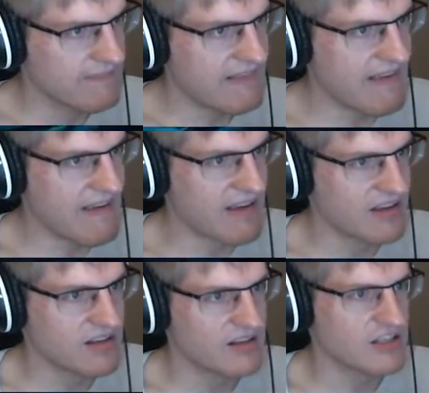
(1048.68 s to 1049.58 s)
Eh.
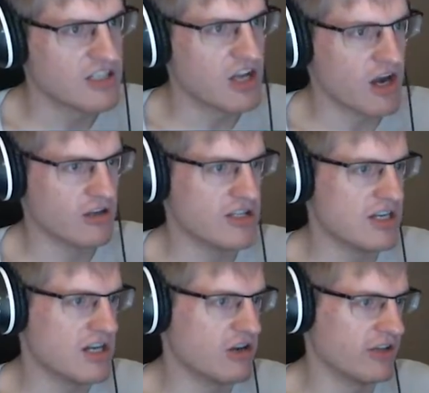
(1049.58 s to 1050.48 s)
Not
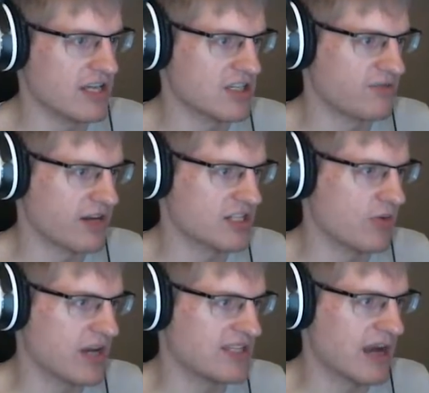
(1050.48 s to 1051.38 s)
nearly as fun as
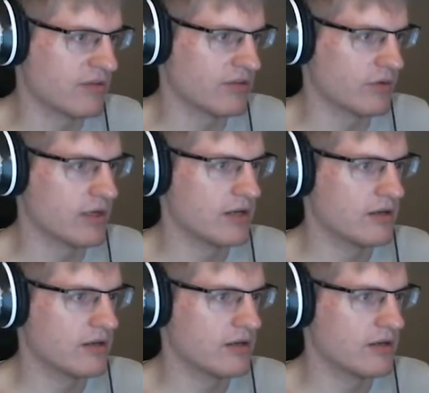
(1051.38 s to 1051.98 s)
going down through it.